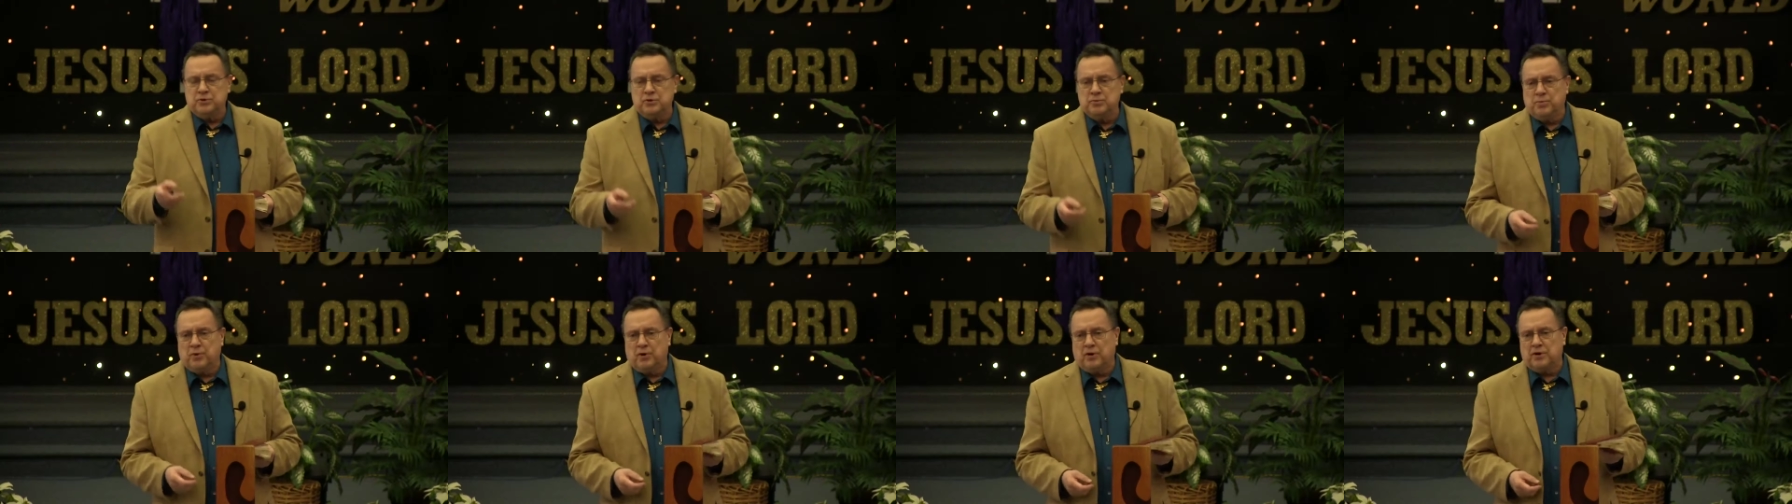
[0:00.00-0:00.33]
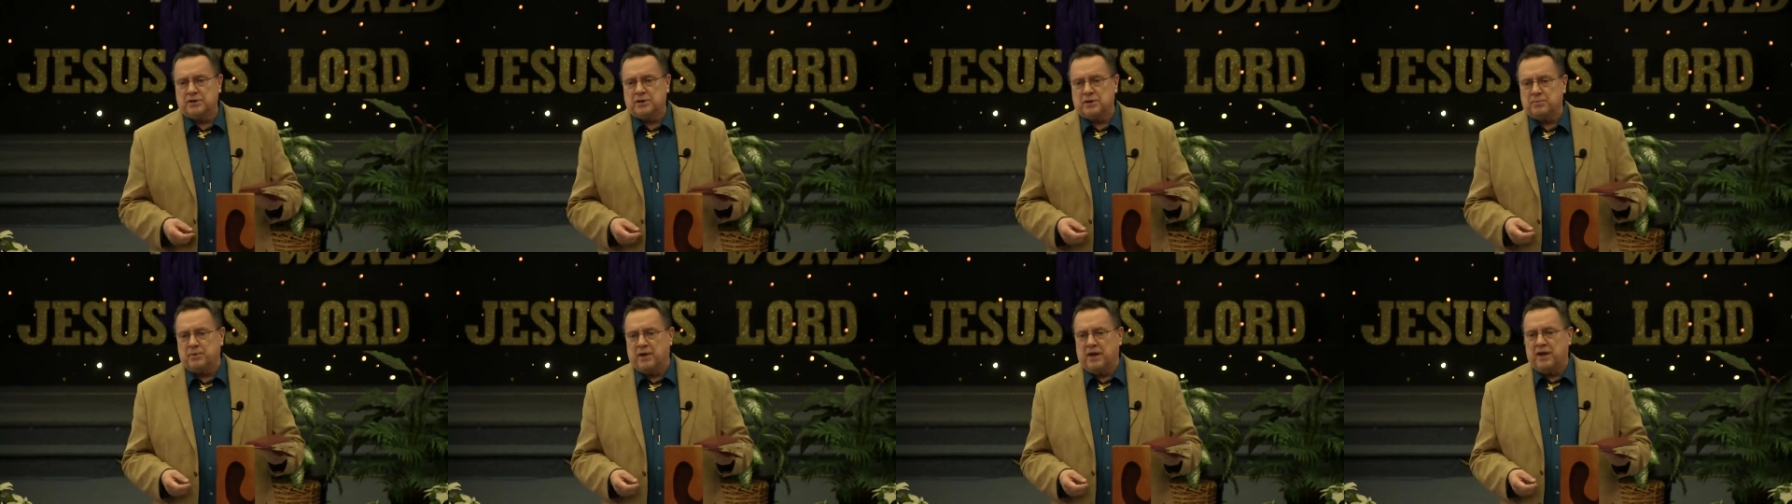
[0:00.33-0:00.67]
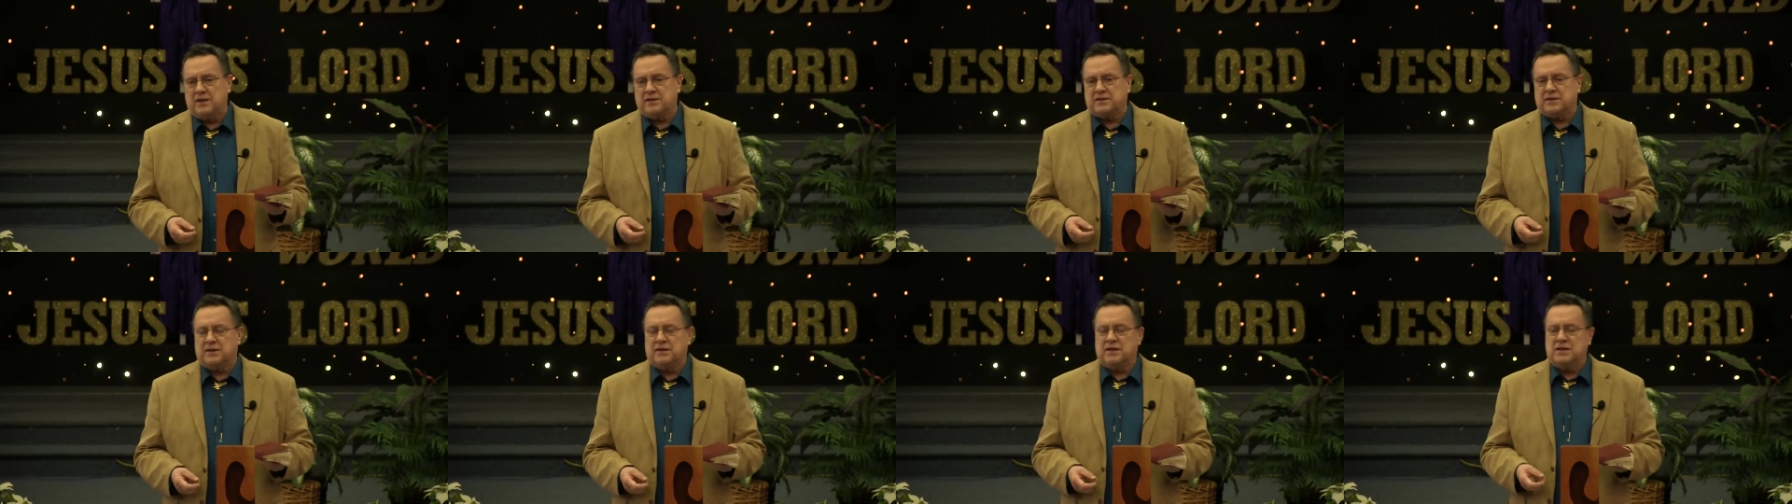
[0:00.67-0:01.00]
You bought the
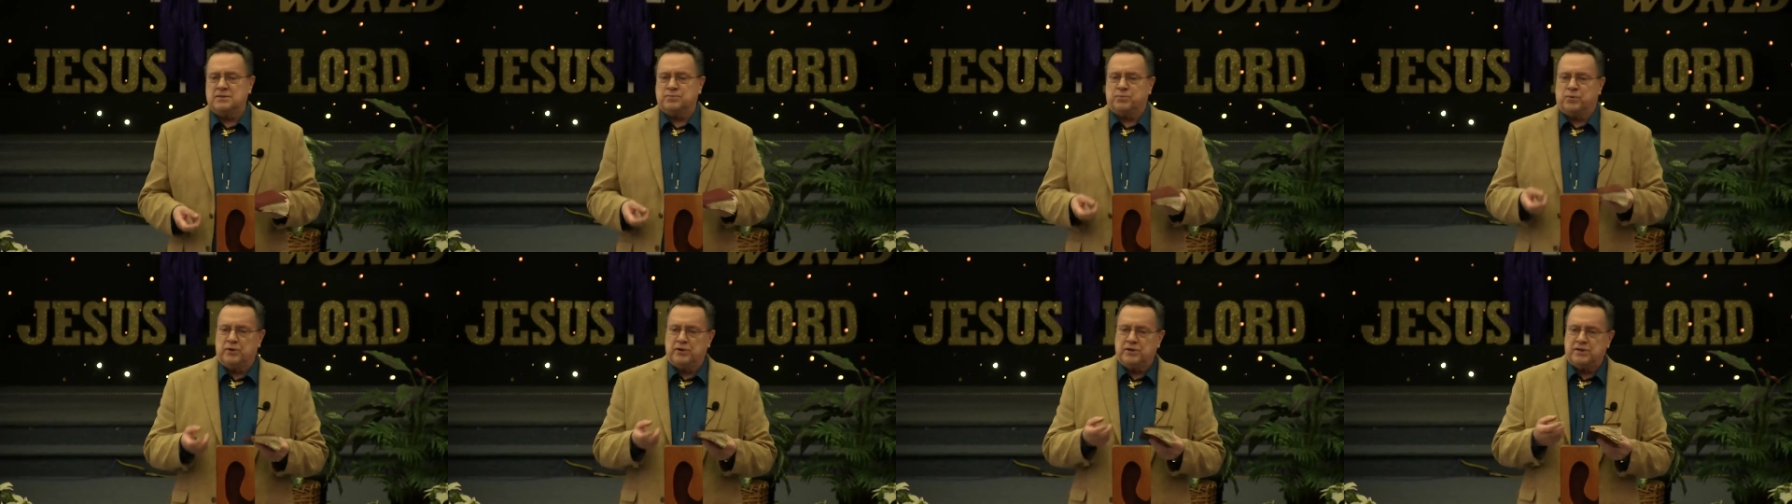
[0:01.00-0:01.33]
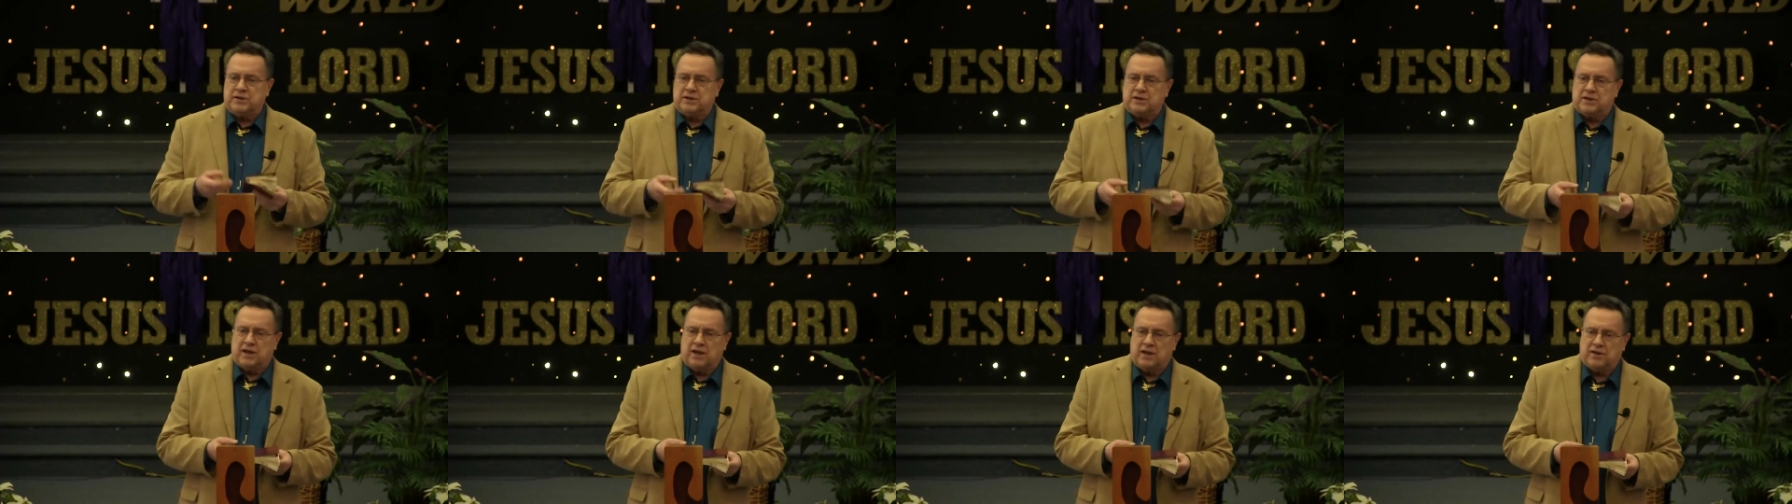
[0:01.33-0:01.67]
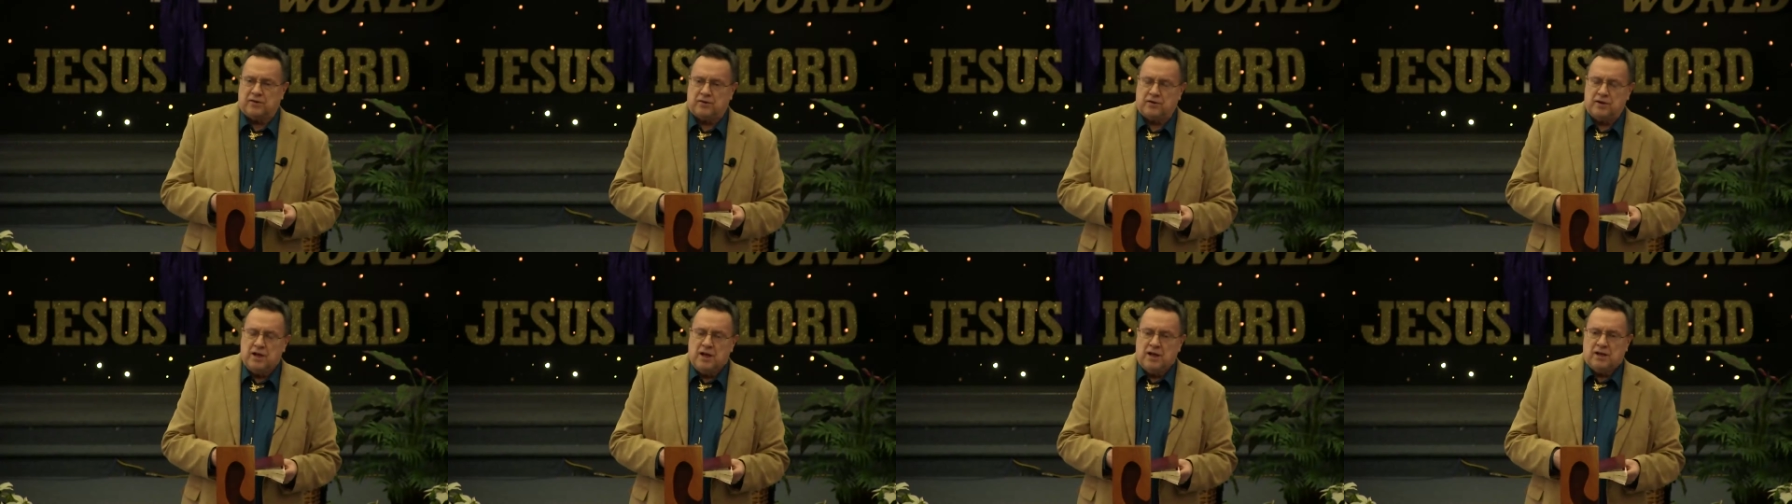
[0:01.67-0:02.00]
basket. Let's put it
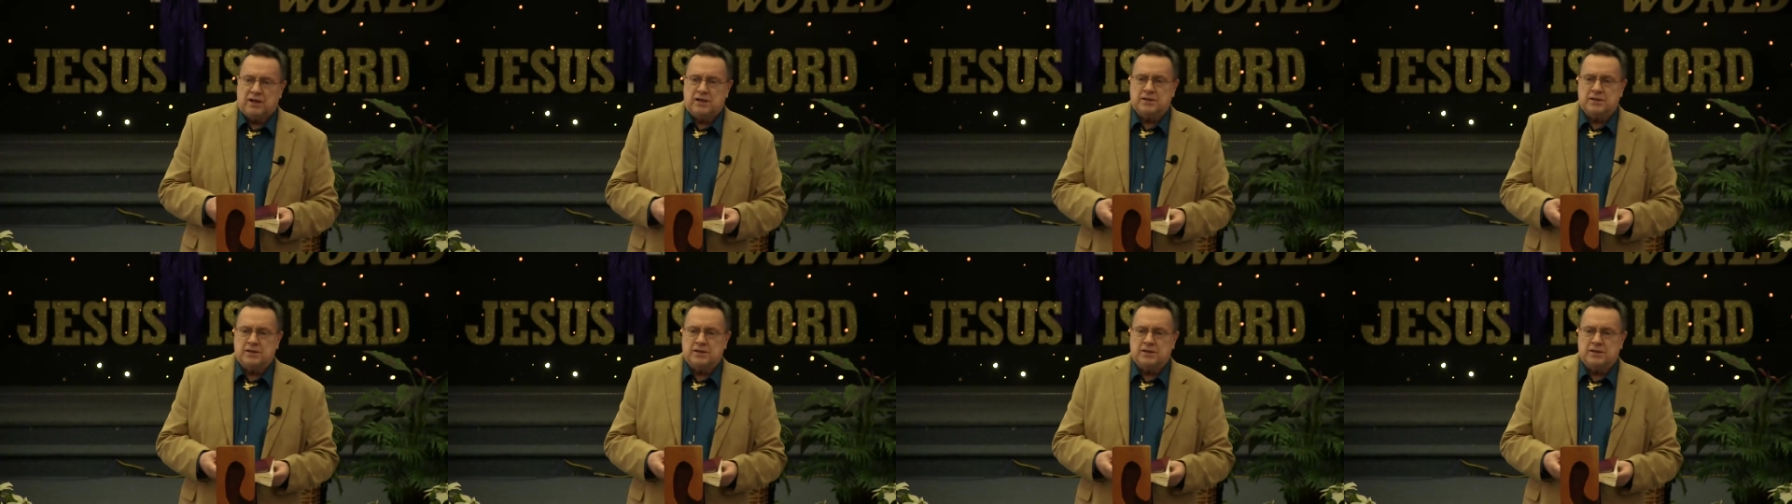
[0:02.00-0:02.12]
together.